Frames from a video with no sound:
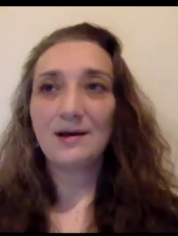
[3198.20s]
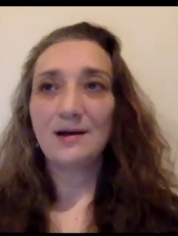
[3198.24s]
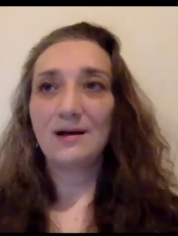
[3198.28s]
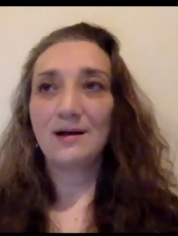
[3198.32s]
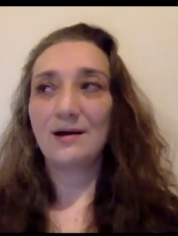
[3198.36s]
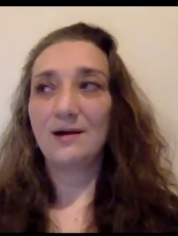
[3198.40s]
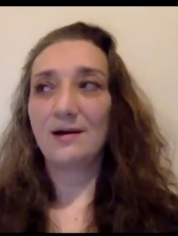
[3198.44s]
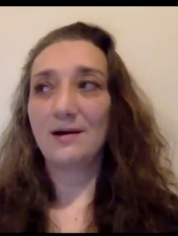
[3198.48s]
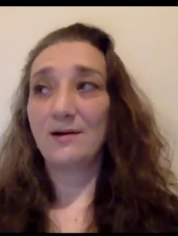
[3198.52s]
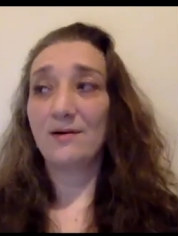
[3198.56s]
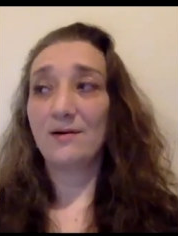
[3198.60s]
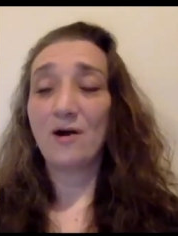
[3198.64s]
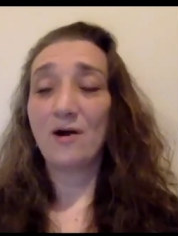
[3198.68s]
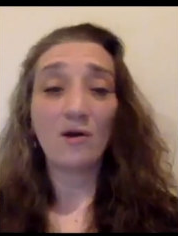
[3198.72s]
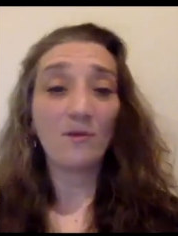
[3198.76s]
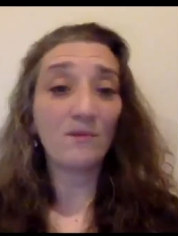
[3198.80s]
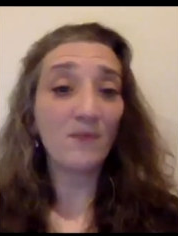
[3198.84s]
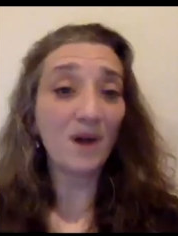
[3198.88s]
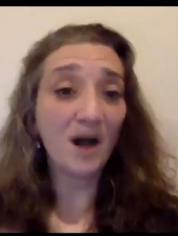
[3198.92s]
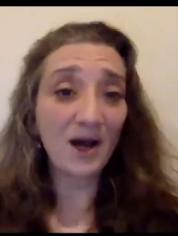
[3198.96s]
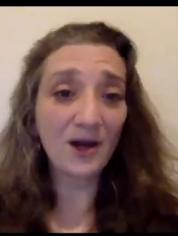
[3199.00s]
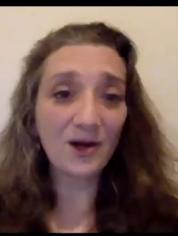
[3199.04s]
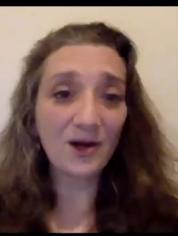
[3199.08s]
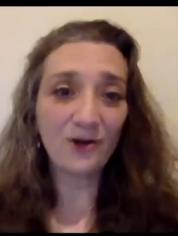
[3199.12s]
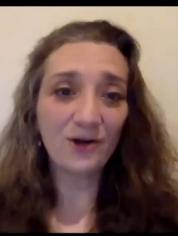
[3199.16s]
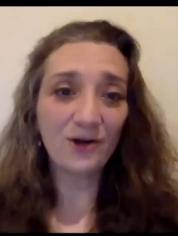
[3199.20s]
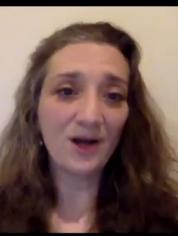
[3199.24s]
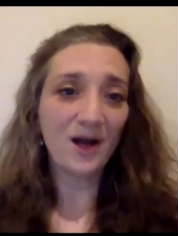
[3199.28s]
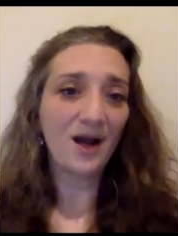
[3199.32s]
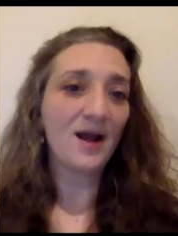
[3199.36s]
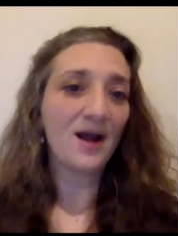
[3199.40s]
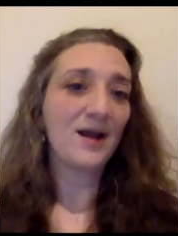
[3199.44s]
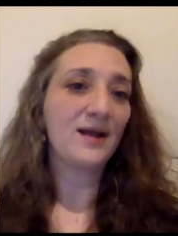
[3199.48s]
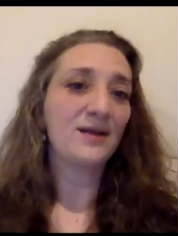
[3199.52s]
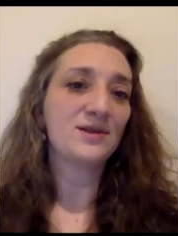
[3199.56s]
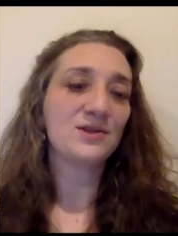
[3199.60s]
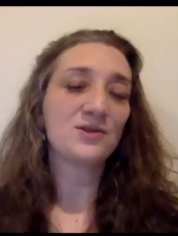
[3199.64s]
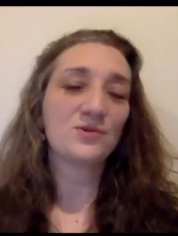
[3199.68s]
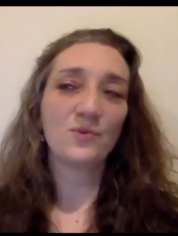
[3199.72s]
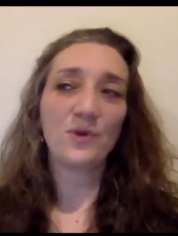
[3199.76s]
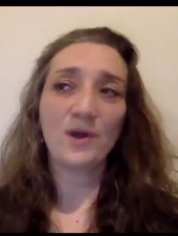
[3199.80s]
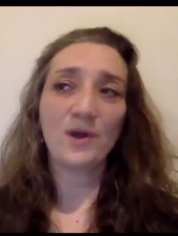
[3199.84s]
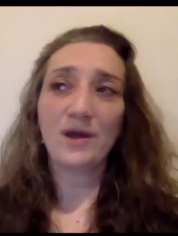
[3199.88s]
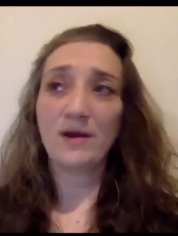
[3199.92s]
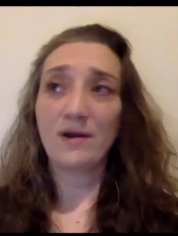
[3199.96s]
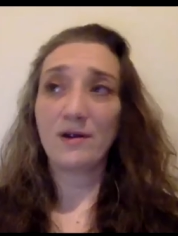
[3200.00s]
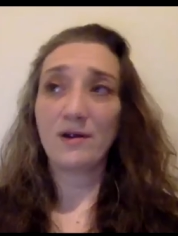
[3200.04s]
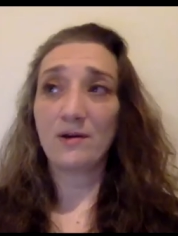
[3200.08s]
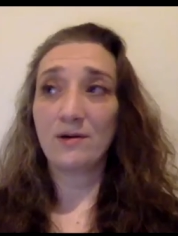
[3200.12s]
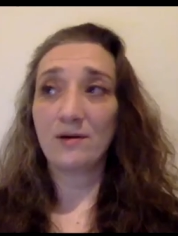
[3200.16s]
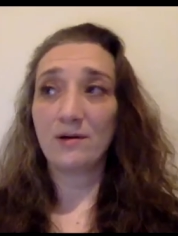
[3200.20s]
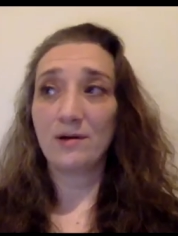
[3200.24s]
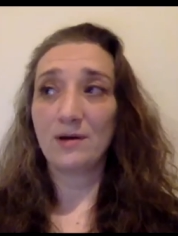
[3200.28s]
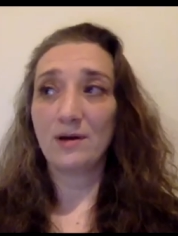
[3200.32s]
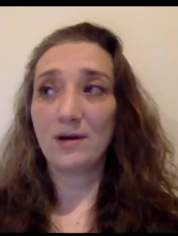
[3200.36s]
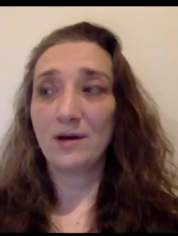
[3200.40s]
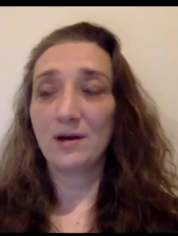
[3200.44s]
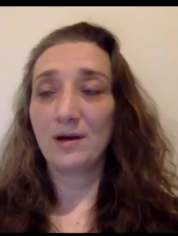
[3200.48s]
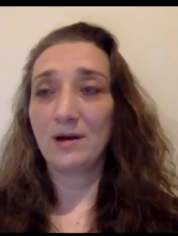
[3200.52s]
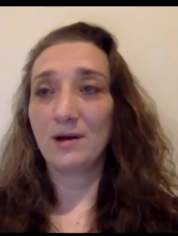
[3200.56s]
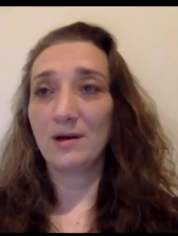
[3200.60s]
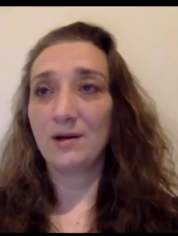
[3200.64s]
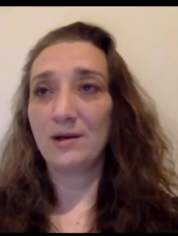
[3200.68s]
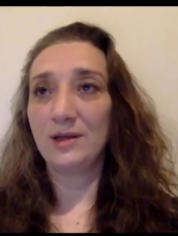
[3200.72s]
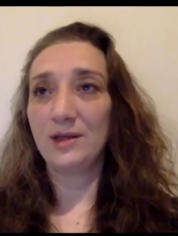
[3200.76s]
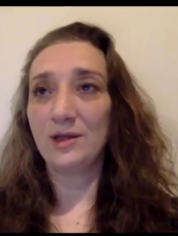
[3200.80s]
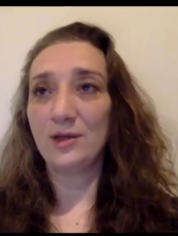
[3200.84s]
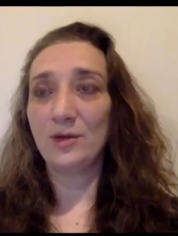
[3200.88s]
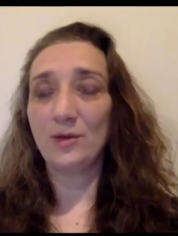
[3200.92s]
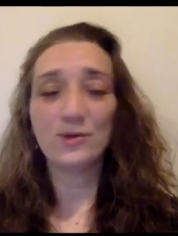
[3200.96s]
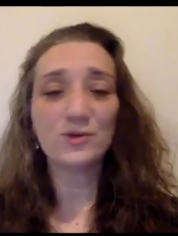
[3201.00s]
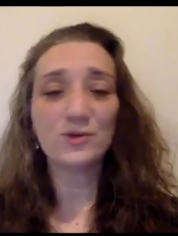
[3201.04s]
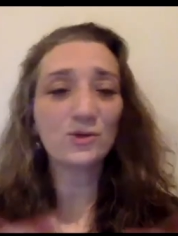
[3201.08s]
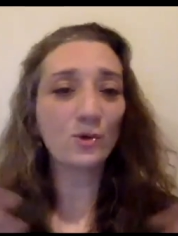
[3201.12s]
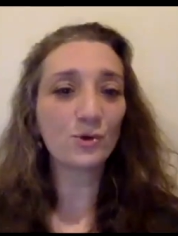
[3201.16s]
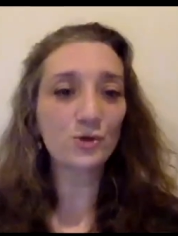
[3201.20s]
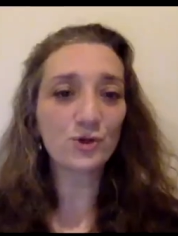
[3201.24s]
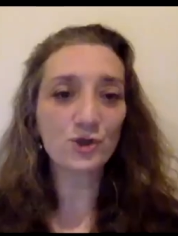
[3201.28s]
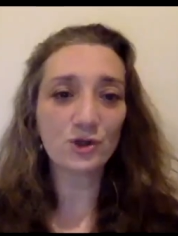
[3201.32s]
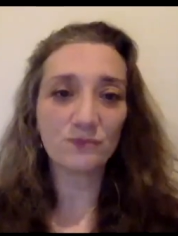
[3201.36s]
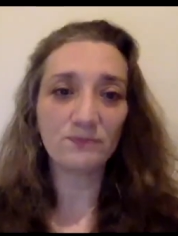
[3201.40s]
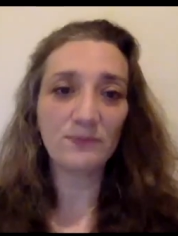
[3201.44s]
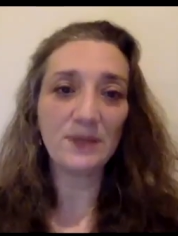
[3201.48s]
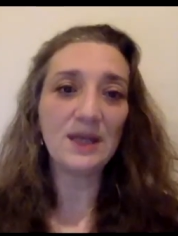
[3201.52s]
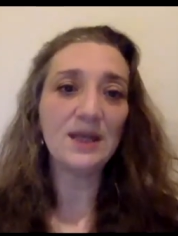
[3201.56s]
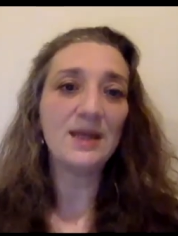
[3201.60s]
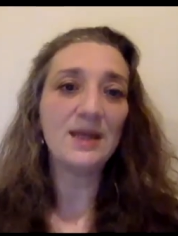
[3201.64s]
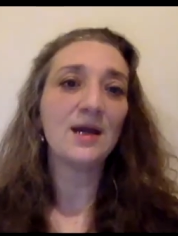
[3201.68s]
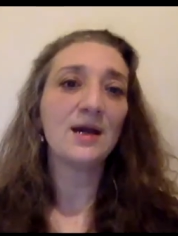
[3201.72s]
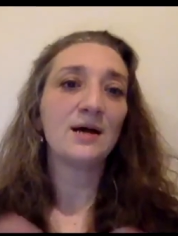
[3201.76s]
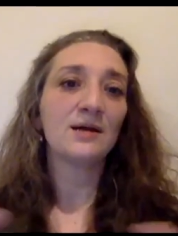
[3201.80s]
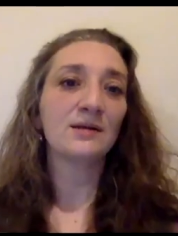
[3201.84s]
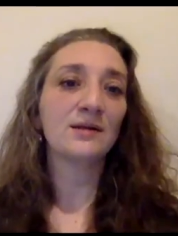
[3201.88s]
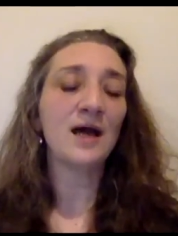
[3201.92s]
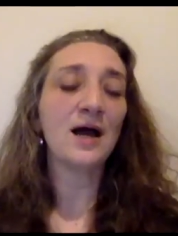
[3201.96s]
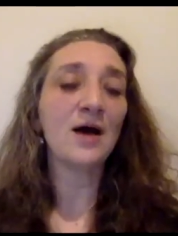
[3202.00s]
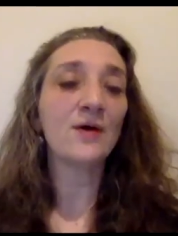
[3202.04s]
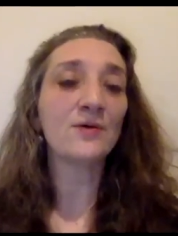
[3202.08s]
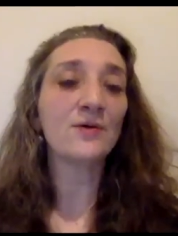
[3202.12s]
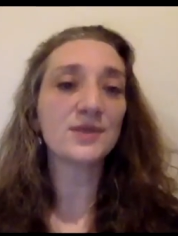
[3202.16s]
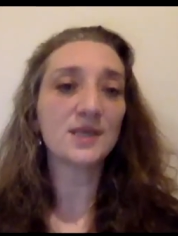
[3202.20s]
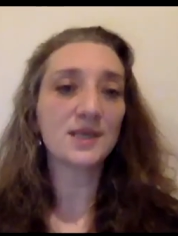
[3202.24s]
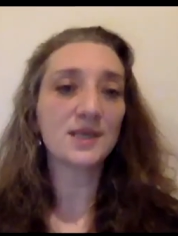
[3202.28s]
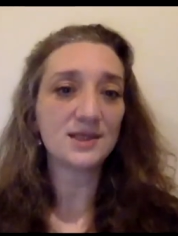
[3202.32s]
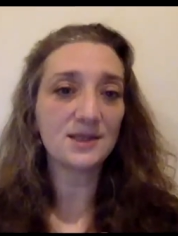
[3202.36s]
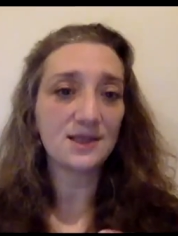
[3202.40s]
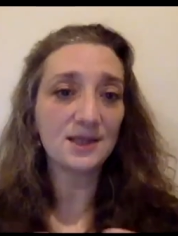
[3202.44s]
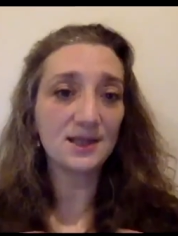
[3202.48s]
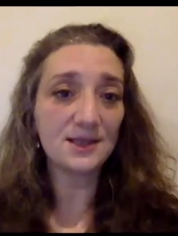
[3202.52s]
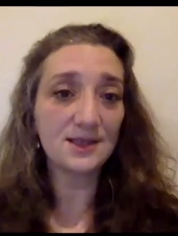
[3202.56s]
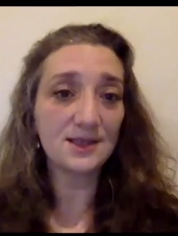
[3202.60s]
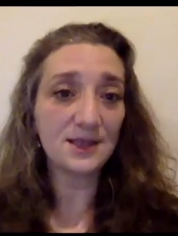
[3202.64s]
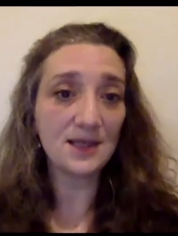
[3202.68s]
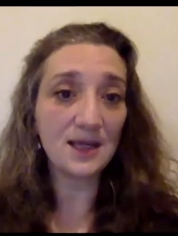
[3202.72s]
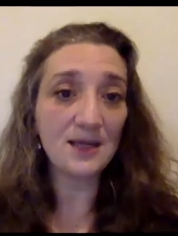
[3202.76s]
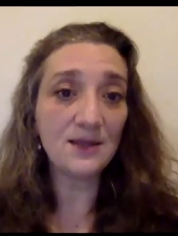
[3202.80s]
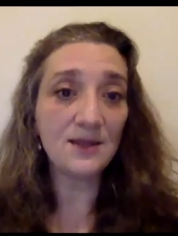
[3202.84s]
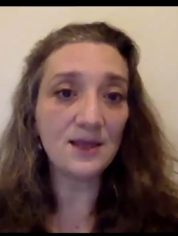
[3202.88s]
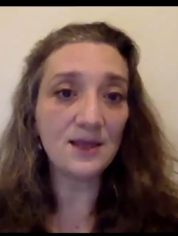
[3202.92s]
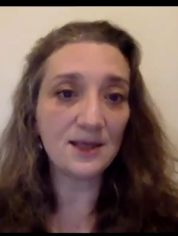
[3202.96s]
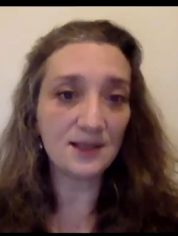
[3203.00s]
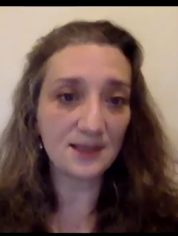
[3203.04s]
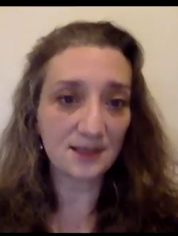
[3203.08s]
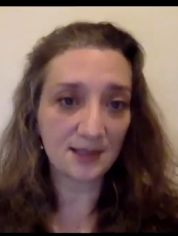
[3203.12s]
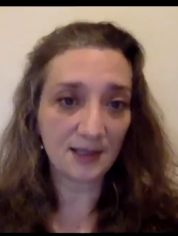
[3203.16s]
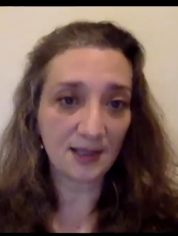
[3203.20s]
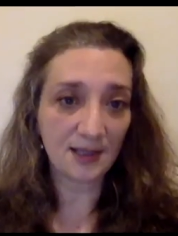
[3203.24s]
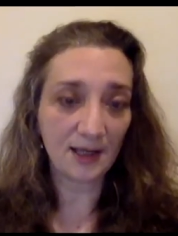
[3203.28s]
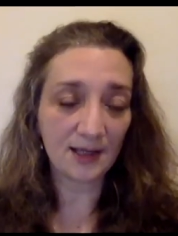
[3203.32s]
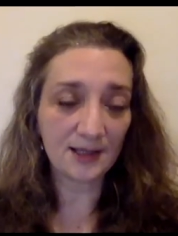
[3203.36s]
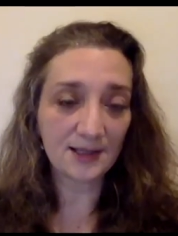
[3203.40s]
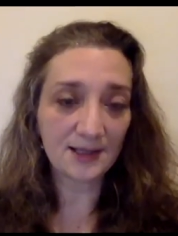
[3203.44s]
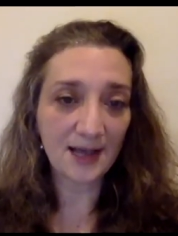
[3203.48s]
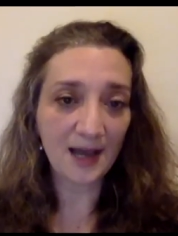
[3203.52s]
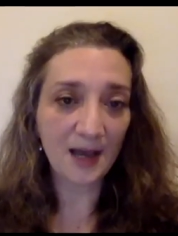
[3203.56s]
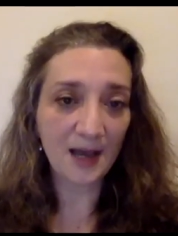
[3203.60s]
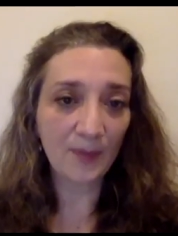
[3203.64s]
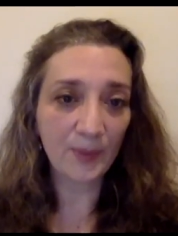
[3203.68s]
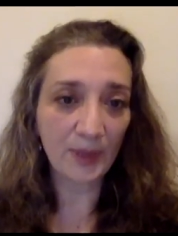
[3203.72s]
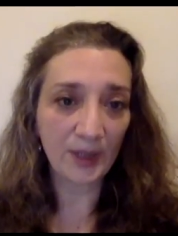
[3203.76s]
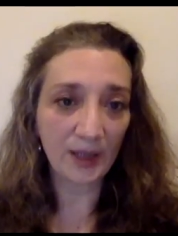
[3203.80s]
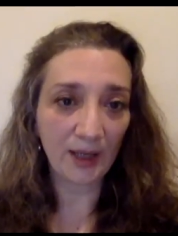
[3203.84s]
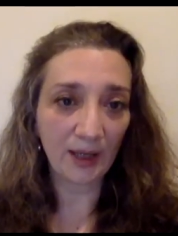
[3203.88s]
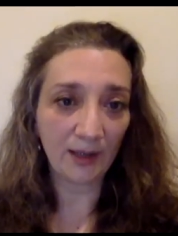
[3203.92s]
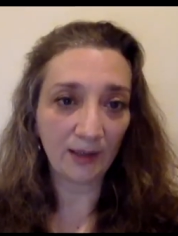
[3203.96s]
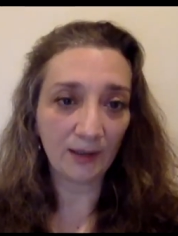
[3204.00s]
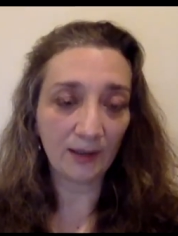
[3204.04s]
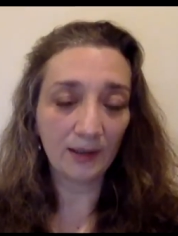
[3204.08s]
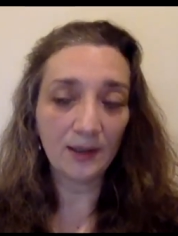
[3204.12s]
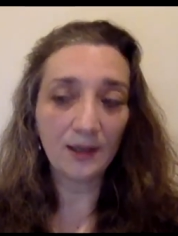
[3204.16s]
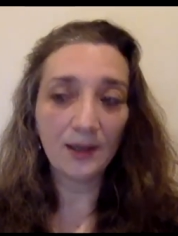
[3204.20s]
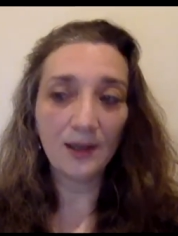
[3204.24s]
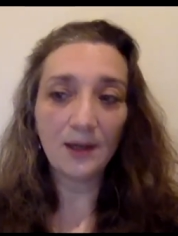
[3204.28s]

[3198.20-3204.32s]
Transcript: uh, our modern eyes where, uh, you know, social media allows us to see these things happening.